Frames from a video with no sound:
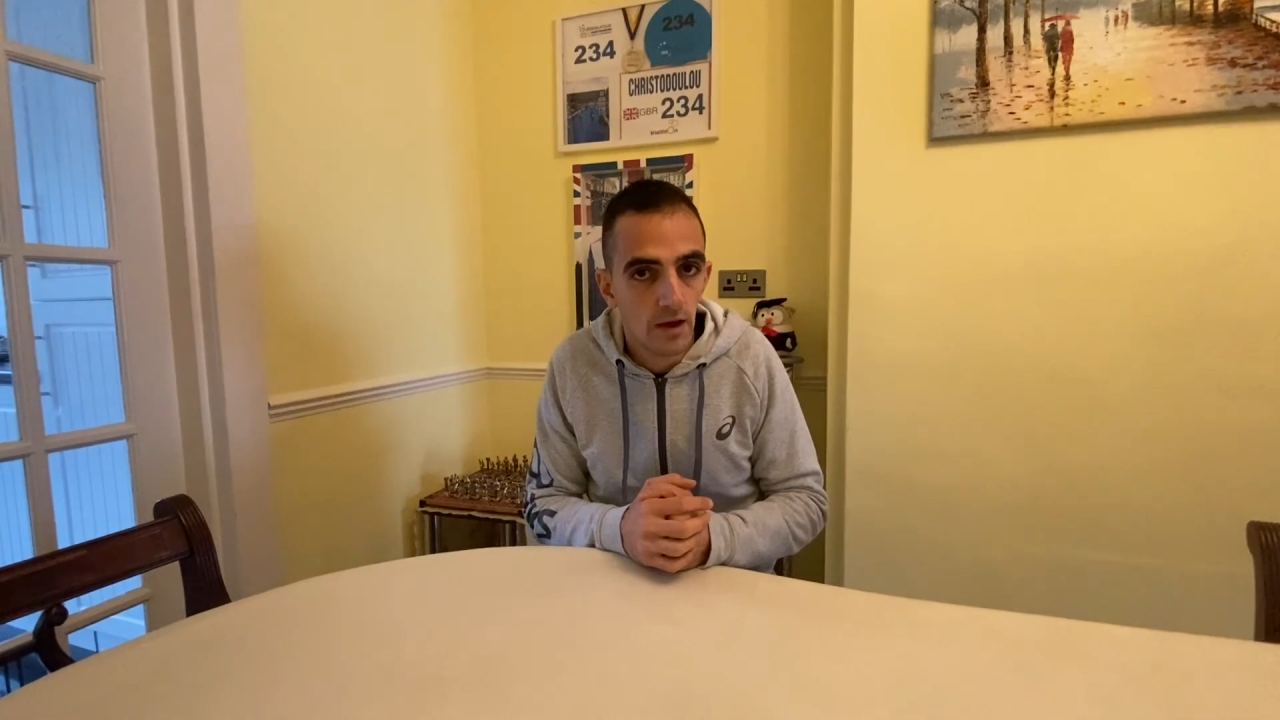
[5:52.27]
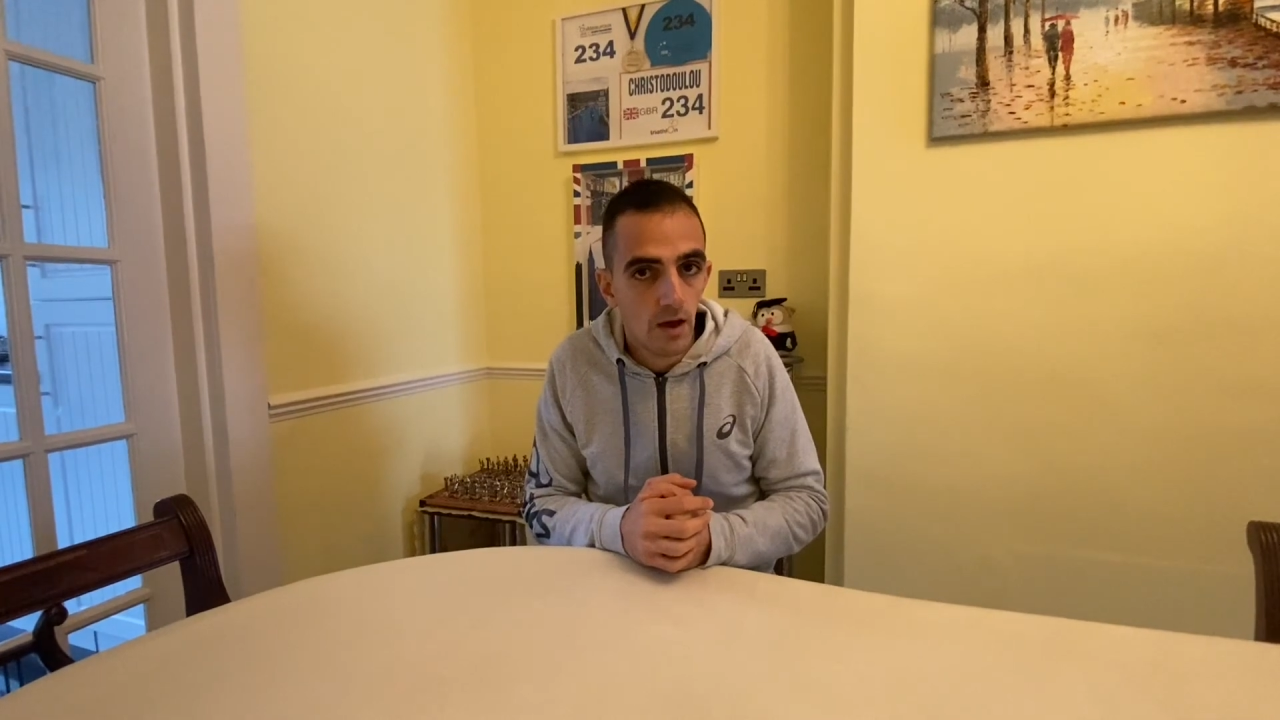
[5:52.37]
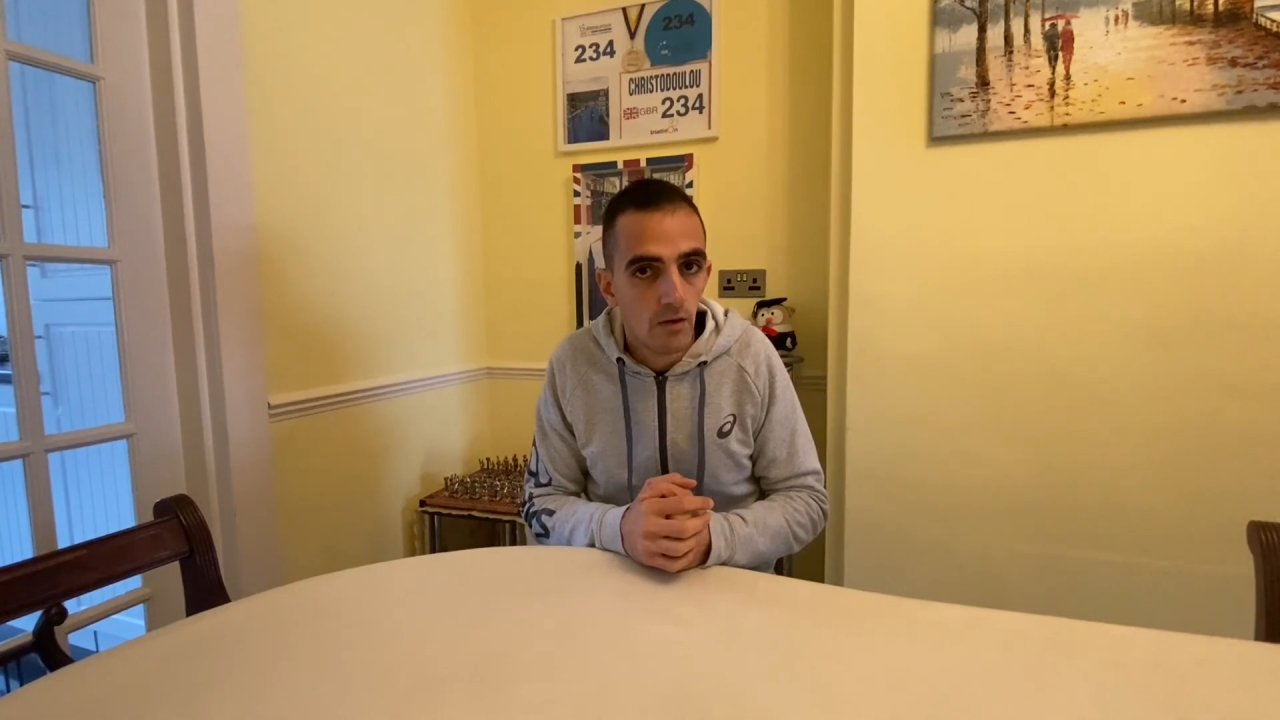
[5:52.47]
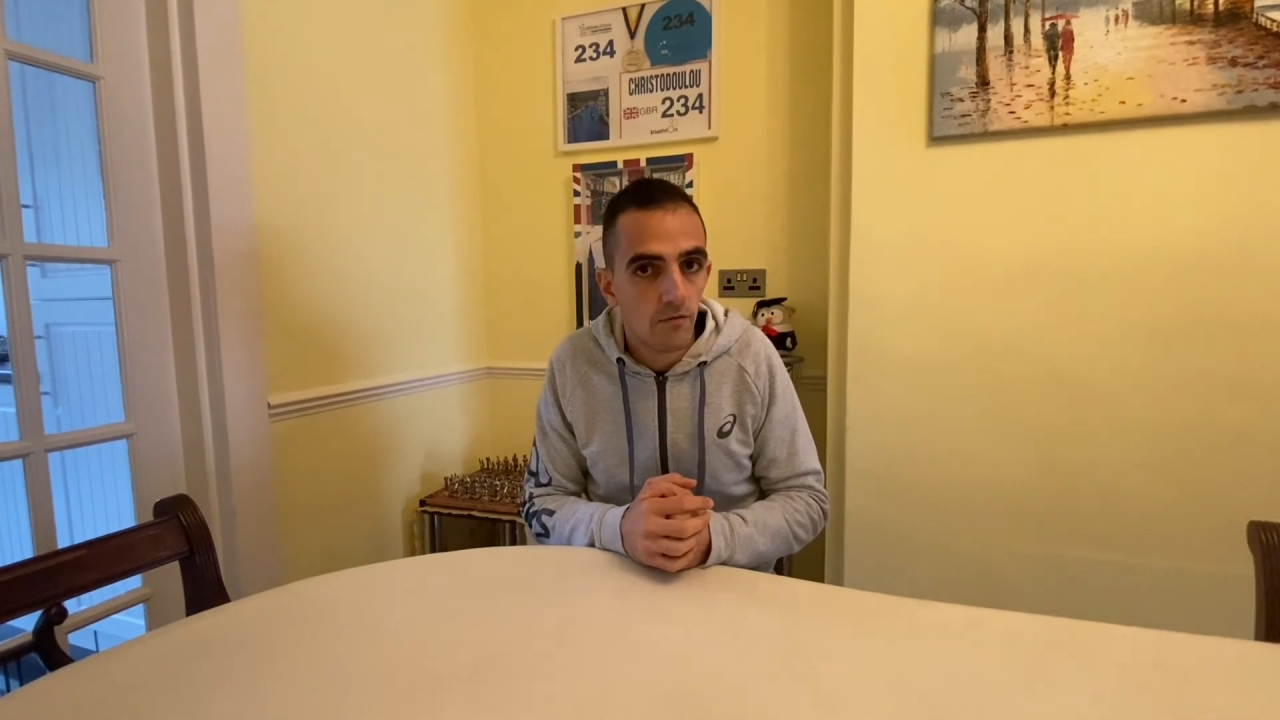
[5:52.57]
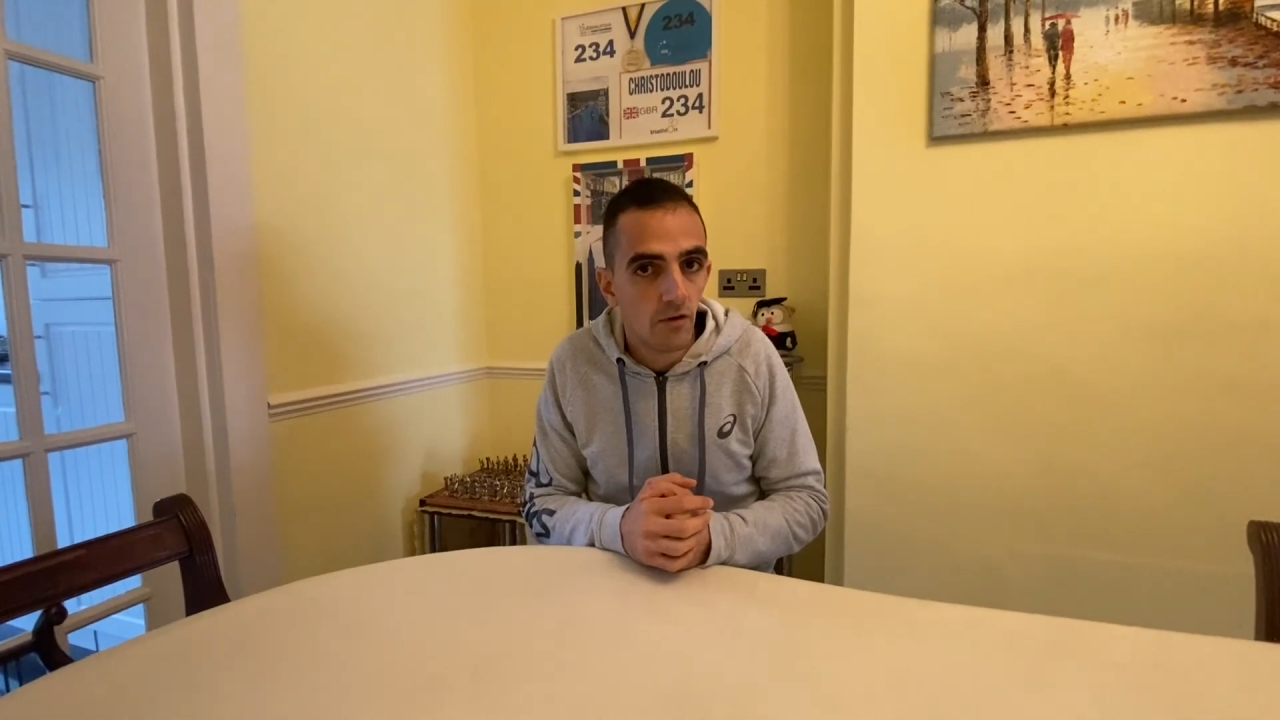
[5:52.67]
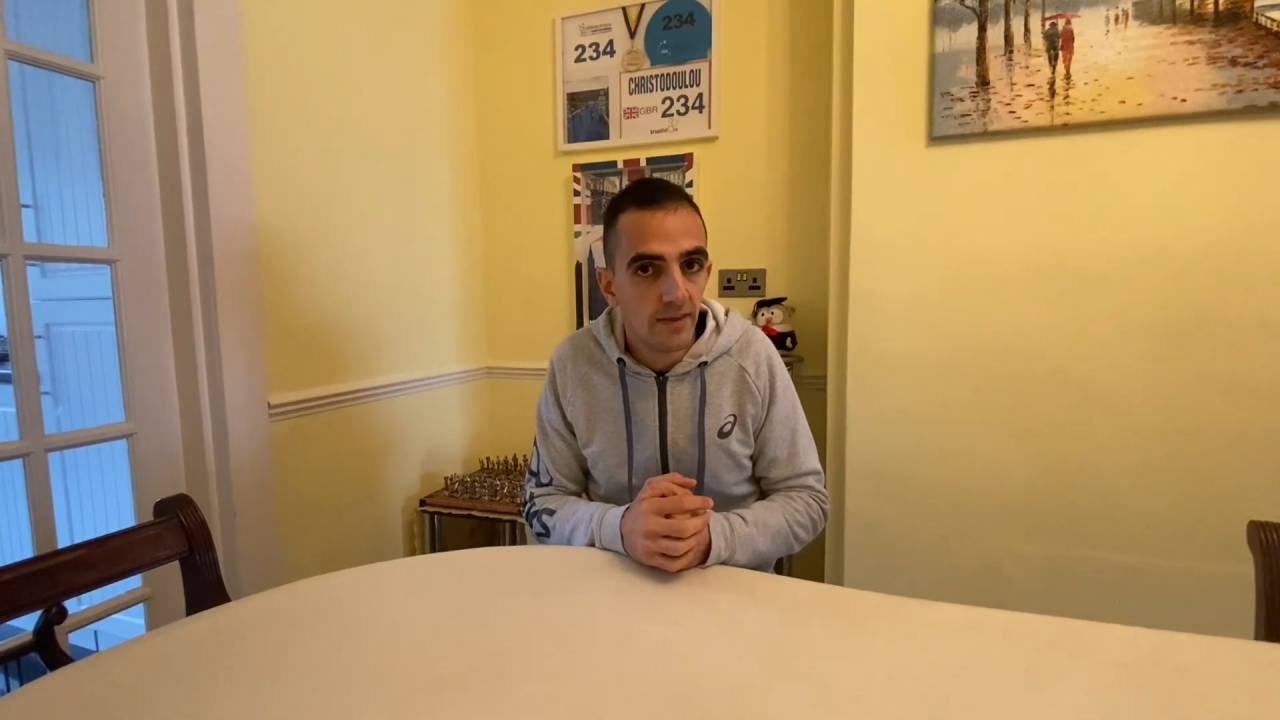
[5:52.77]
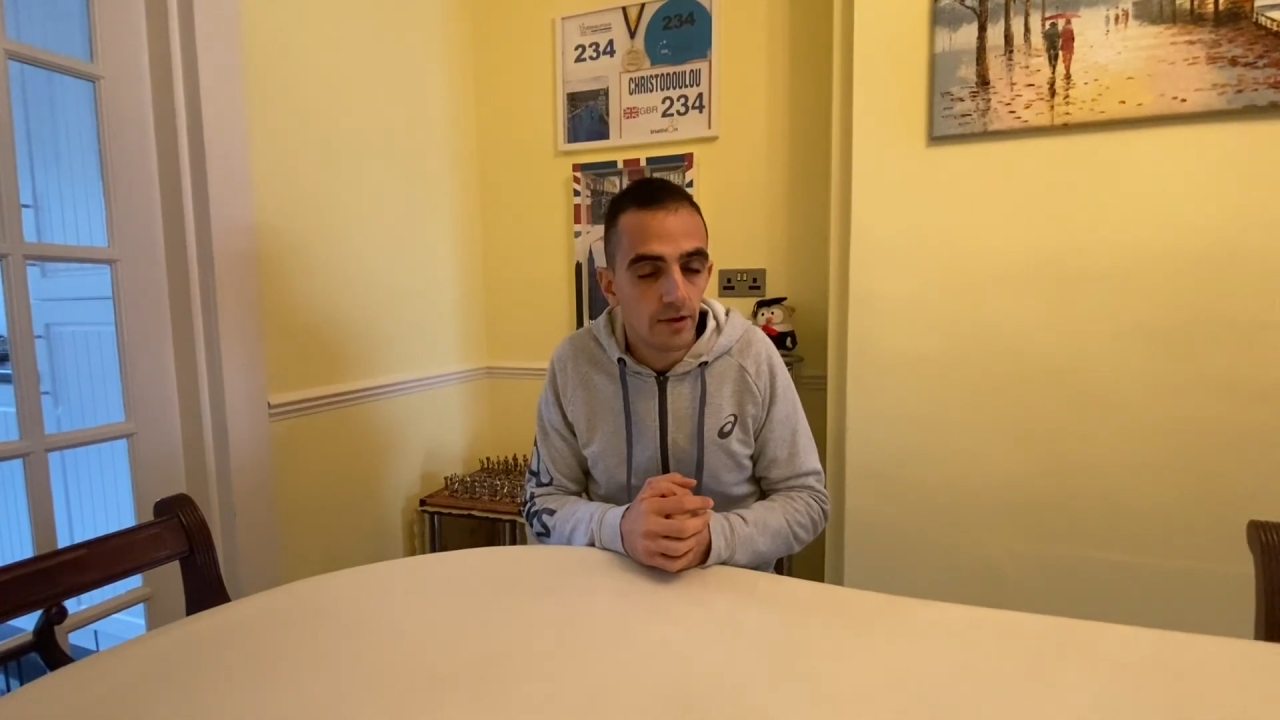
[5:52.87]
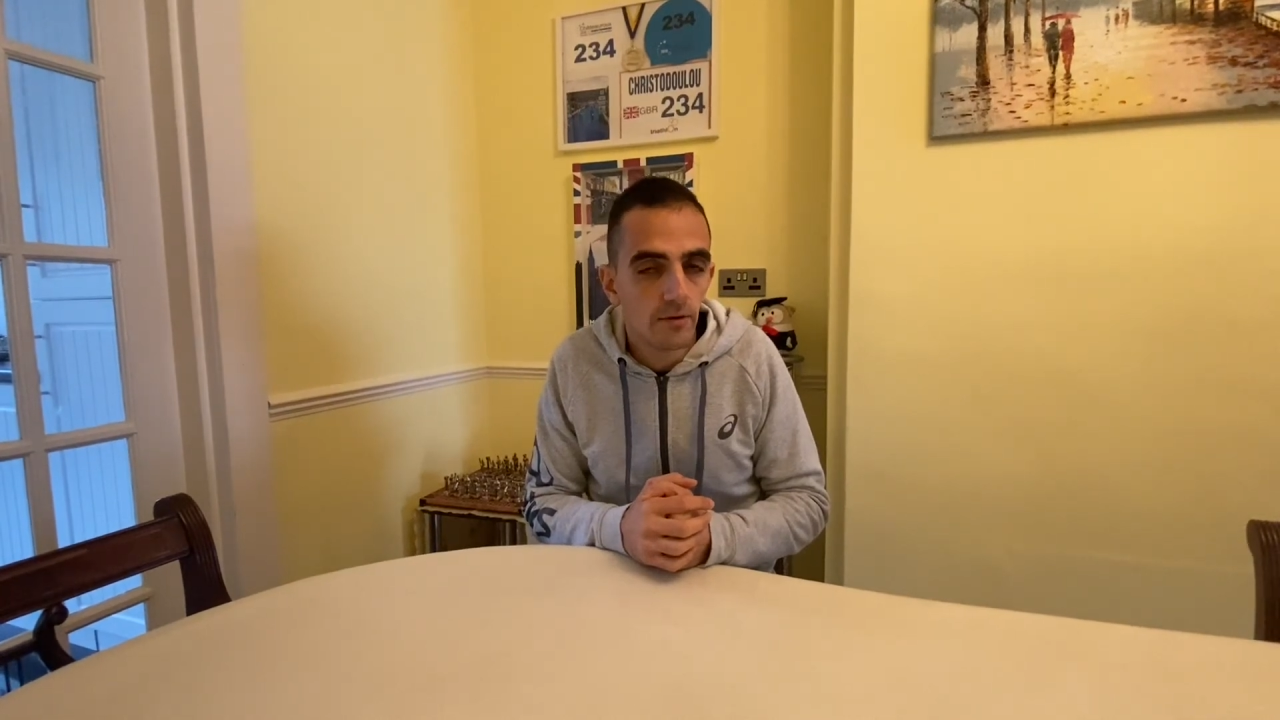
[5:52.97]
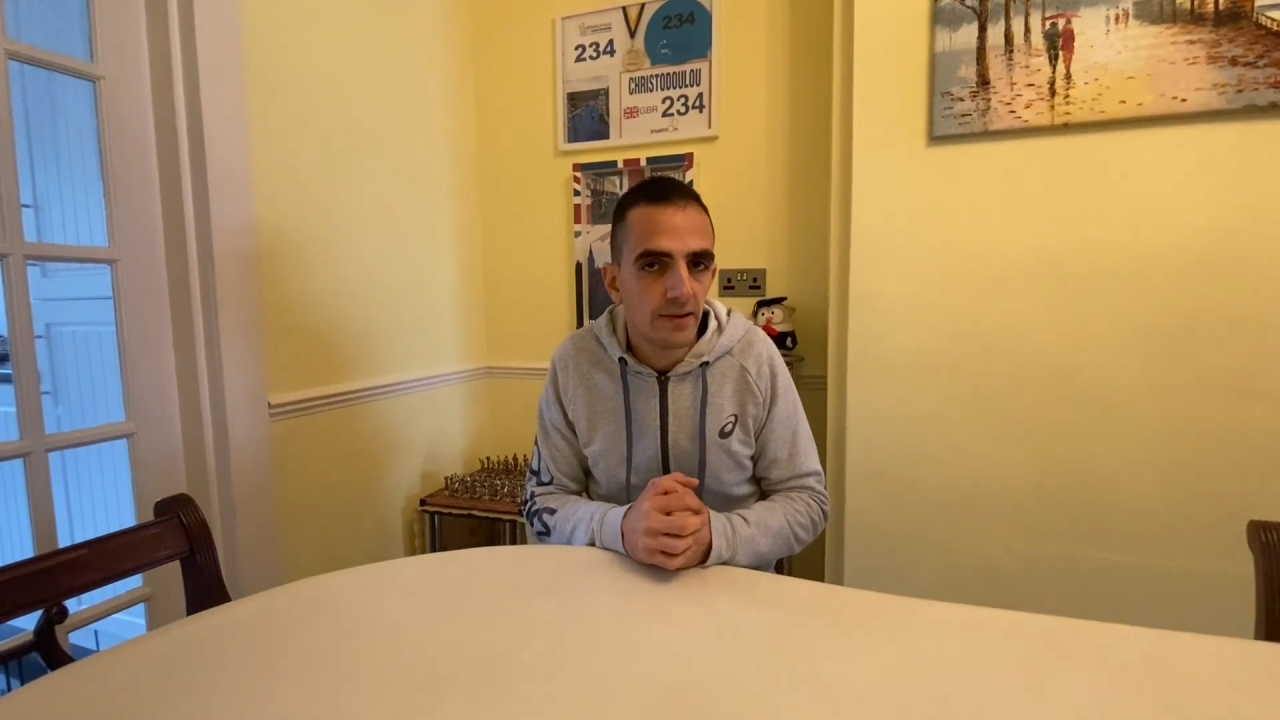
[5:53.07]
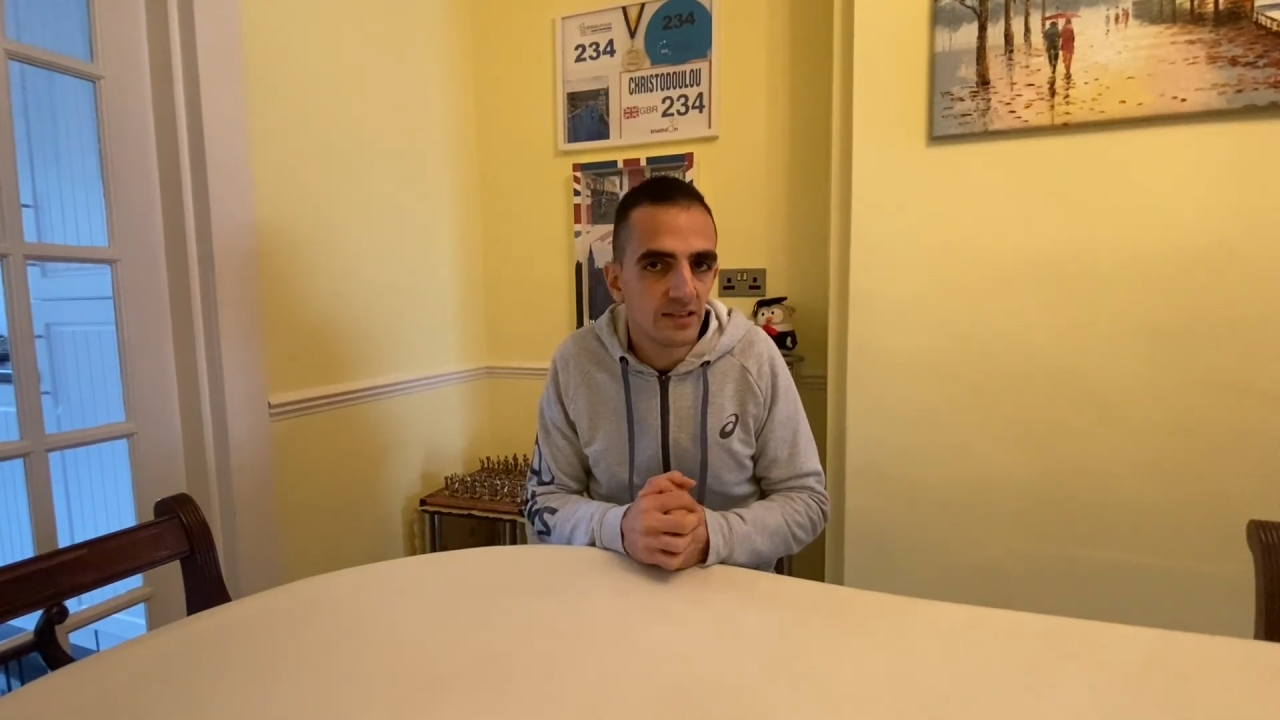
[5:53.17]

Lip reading: for the European